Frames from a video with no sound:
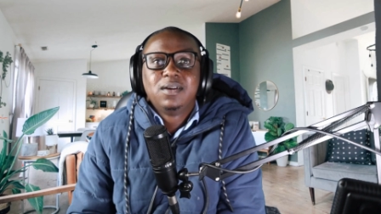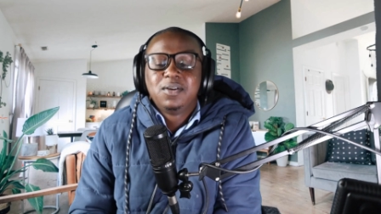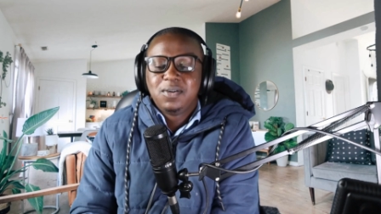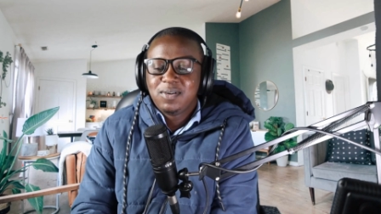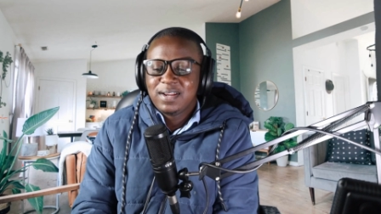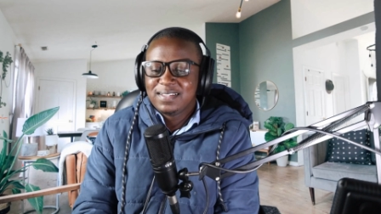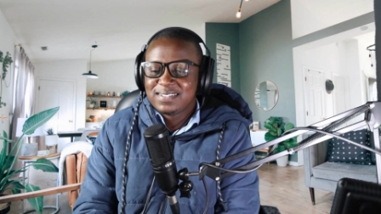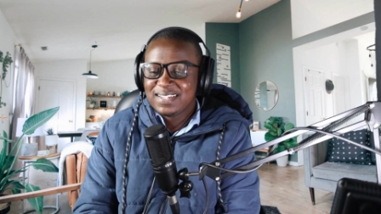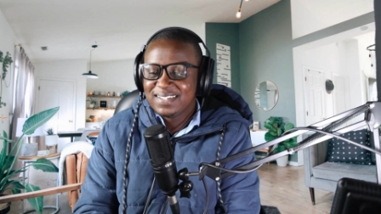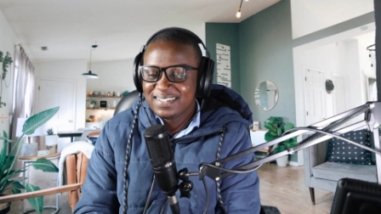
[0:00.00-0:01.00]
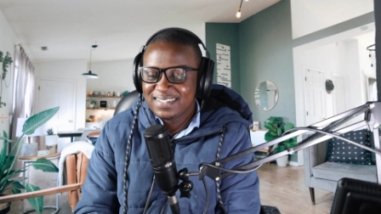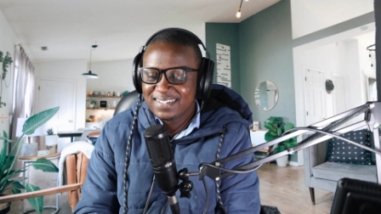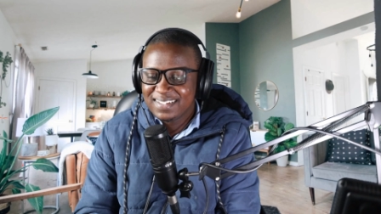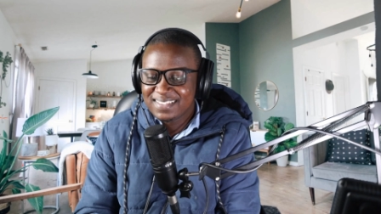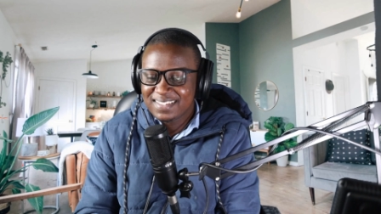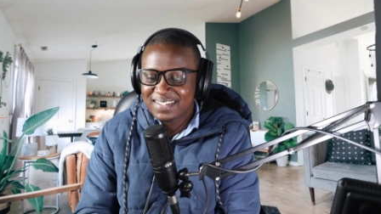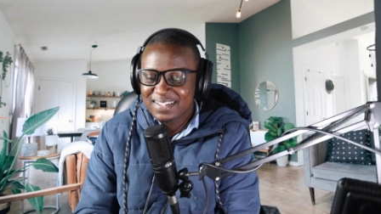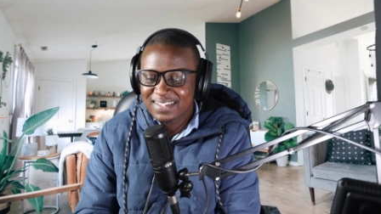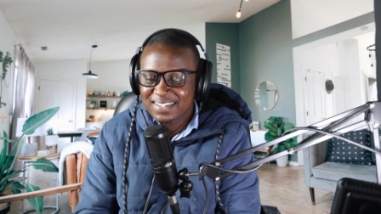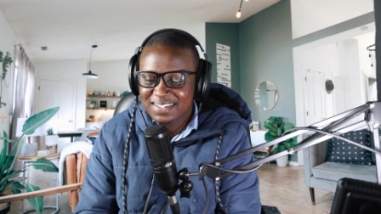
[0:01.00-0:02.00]
All right. I think
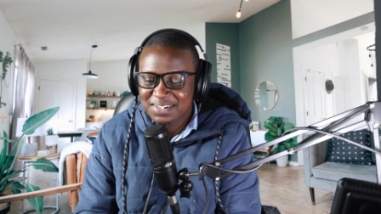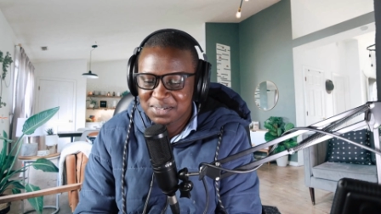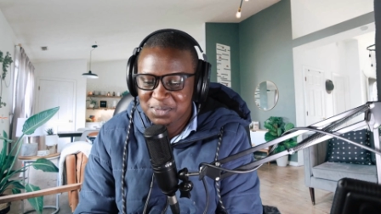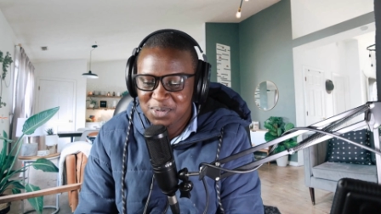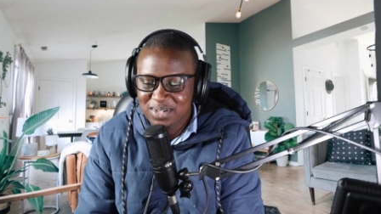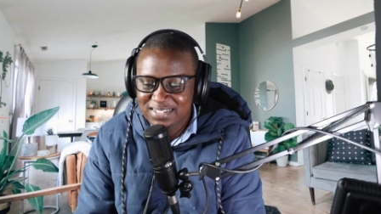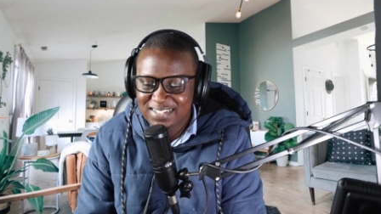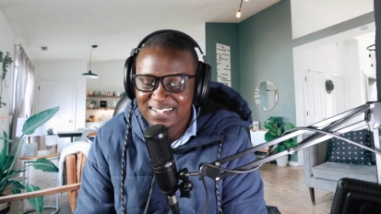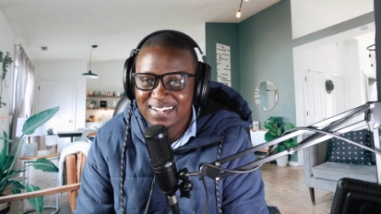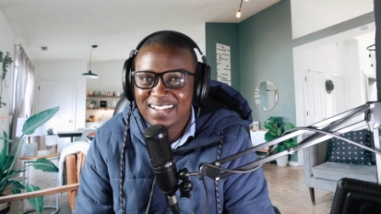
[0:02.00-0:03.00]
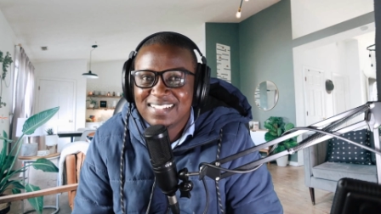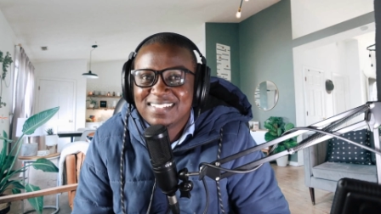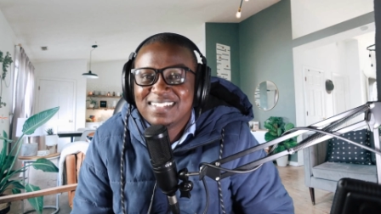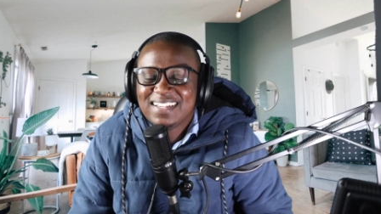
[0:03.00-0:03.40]
I can call it a night.